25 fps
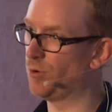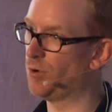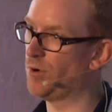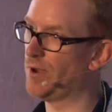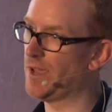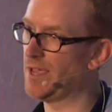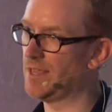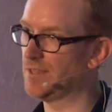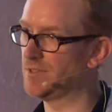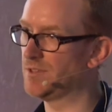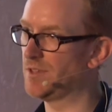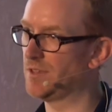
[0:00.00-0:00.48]

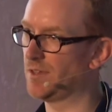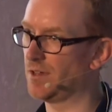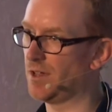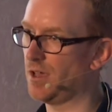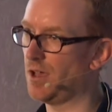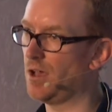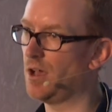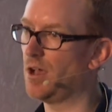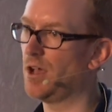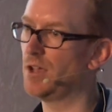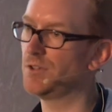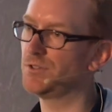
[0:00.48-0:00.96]
brought into the
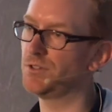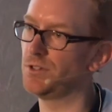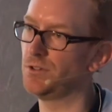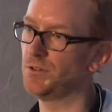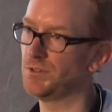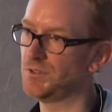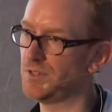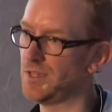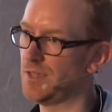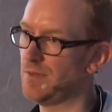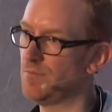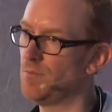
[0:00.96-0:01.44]
car, so
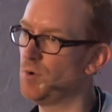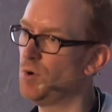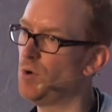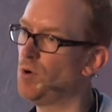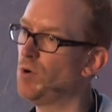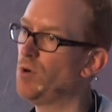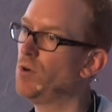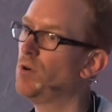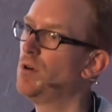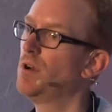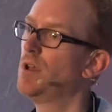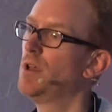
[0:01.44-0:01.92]
you'll see
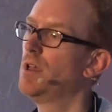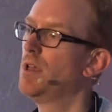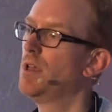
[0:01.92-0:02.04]
more